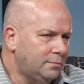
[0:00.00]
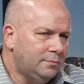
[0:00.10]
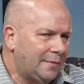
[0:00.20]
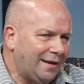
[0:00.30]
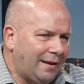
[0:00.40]

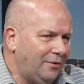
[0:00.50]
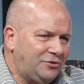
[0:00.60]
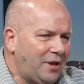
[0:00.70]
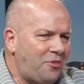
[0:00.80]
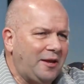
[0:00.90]
There's
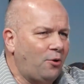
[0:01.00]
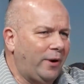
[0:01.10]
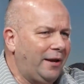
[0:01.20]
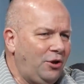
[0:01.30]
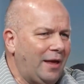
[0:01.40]
nothing
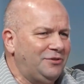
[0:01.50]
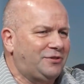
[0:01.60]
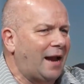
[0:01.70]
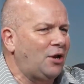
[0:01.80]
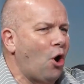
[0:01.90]
going. It's
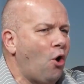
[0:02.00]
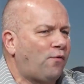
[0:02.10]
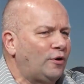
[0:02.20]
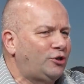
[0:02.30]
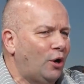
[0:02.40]
not an
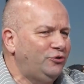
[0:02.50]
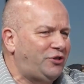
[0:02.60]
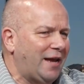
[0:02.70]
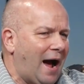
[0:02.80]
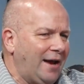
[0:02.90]

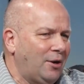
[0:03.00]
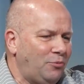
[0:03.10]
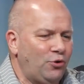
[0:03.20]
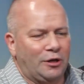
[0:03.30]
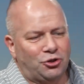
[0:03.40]
overdosing item.
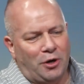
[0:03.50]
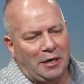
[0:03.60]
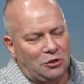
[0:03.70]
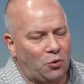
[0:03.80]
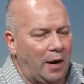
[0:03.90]
You can drink
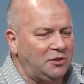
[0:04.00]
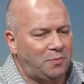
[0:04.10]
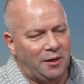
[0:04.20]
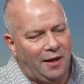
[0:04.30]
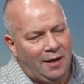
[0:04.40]
it twice,
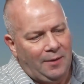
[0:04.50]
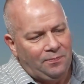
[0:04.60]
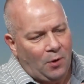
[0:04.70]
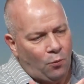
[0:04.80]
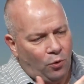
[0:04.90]
but
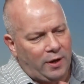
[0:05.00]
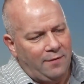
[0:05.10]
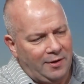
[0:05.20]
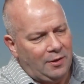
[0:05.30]
we're giving the